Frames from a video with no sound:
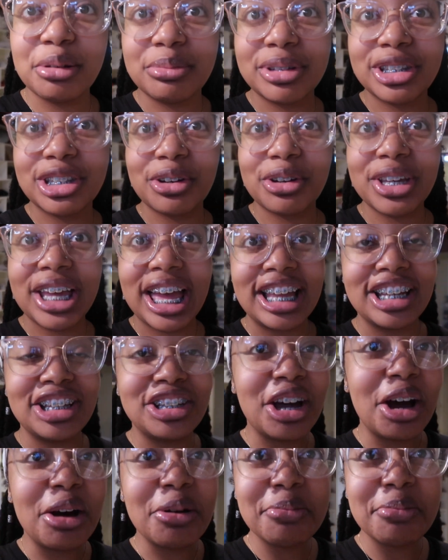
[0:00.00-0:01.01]
So yeah,
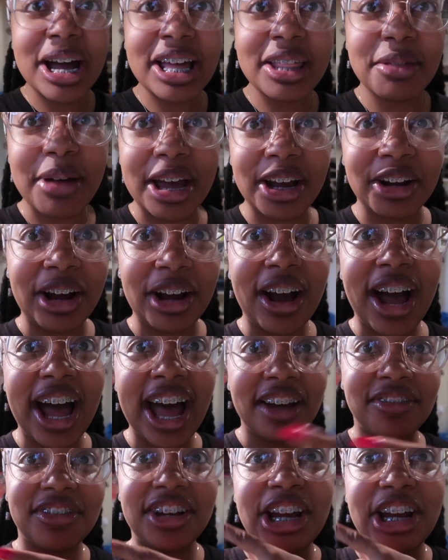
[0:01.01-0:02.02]
don't mind the background. I
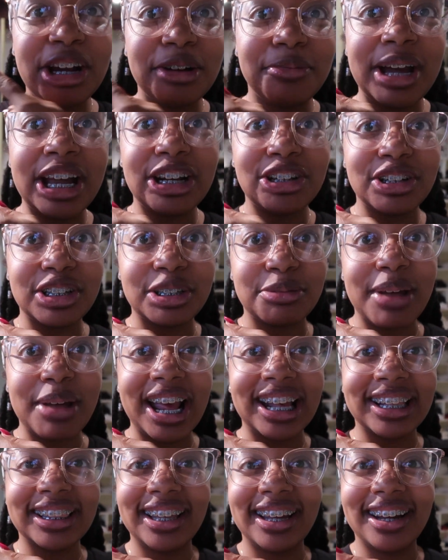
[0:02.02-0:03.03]
have an air mattress
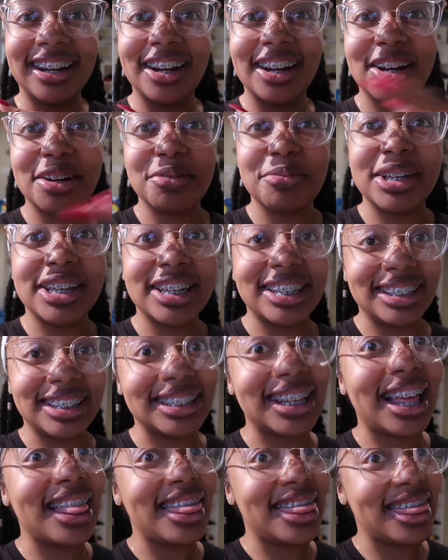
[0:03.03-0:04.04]
back there because
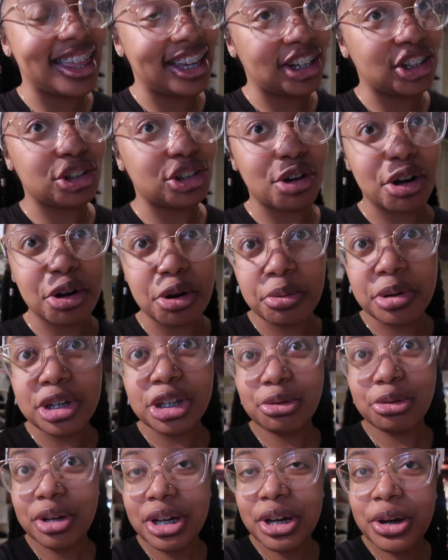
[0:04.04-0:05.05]
the struggle
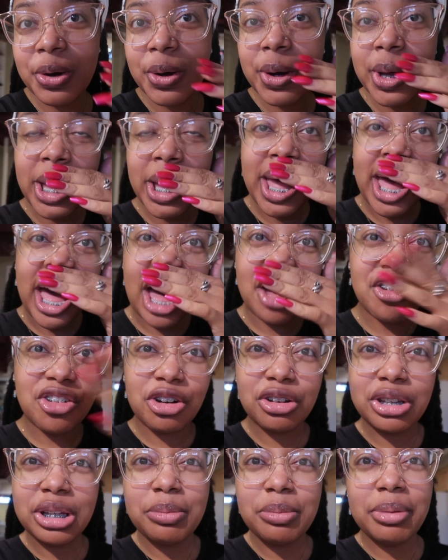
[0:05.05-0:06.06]
was real. I've
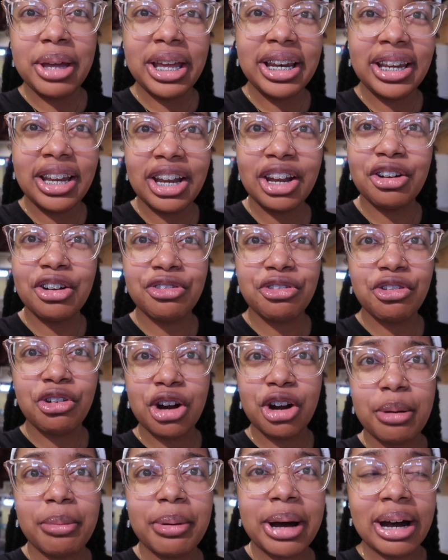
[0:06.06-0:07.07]
only been here
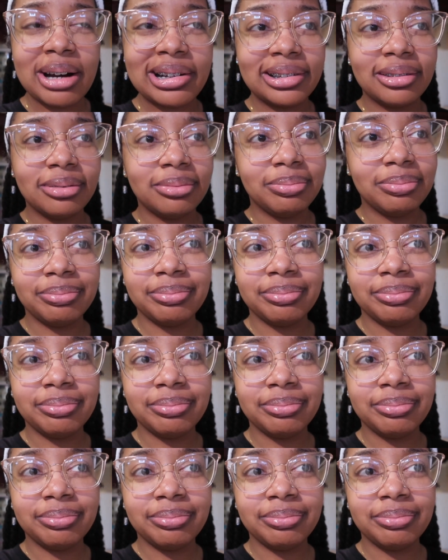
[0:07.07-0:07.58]
for about